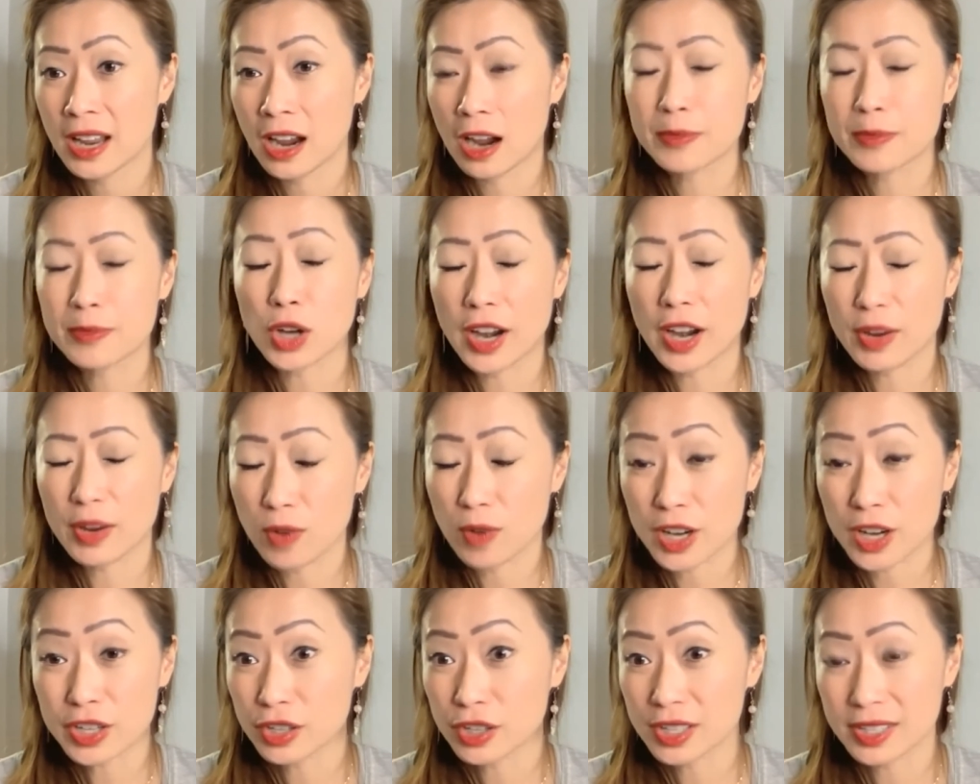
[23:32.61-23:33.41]
I'm sorry,
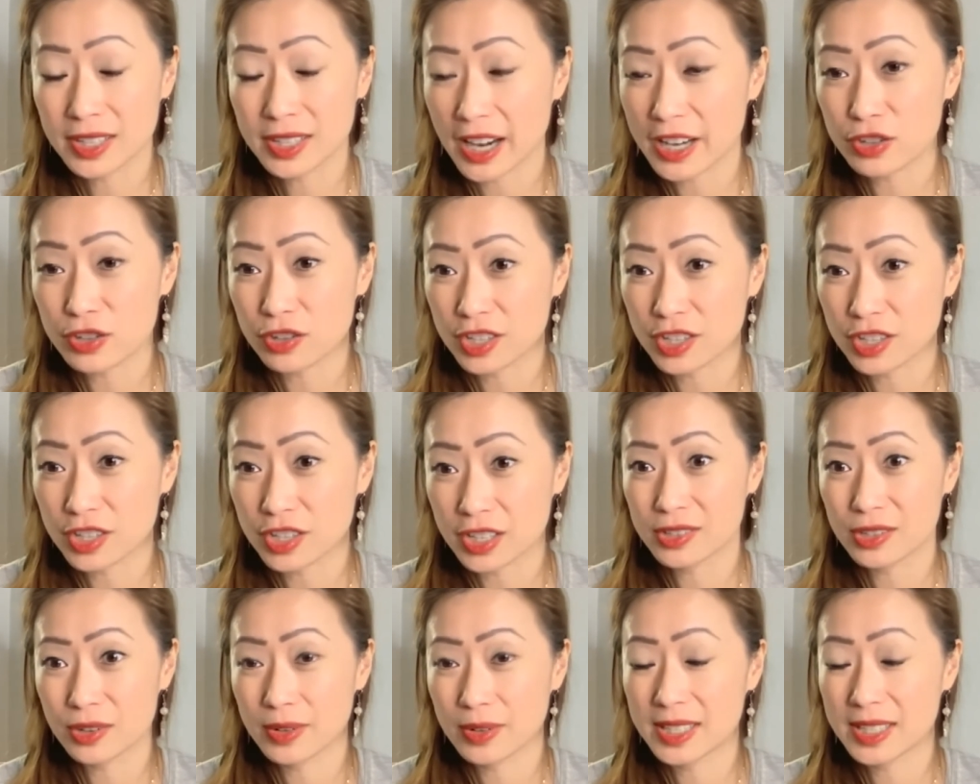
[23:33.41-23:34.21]
Russia's
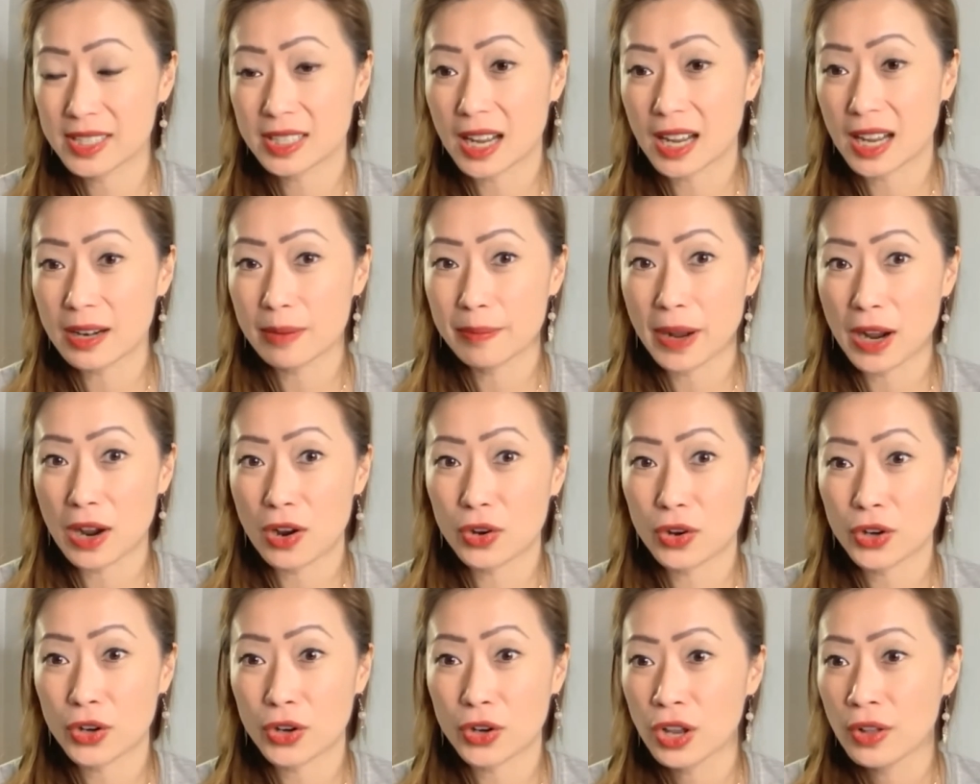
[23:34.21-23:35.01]
nitrogen. So it's not
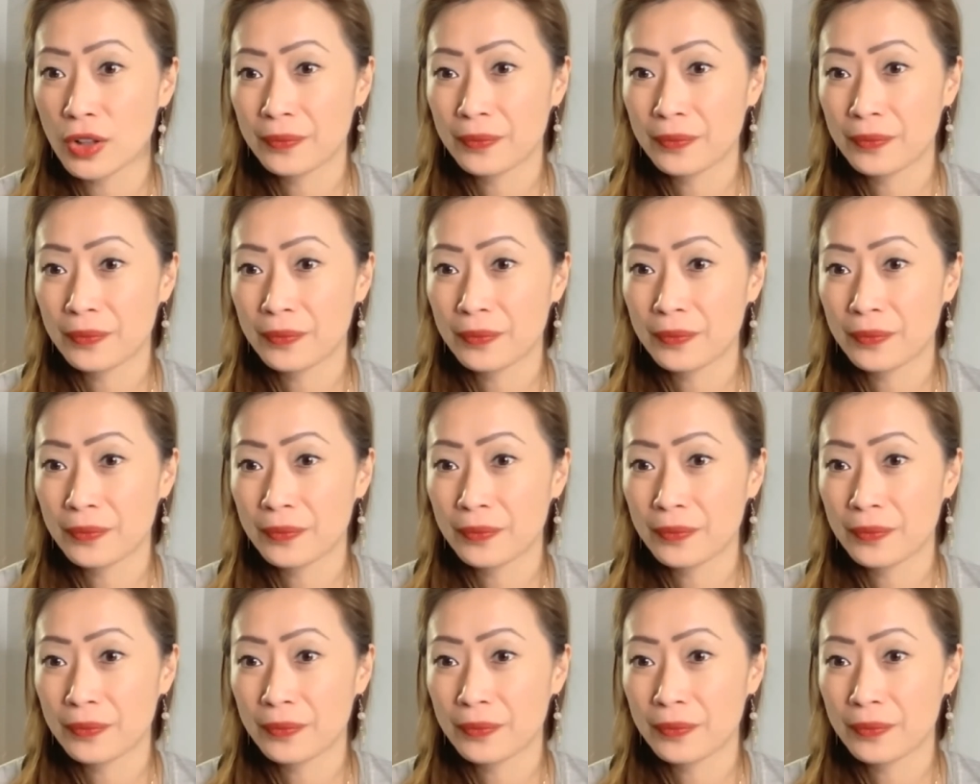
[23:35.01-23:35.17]
about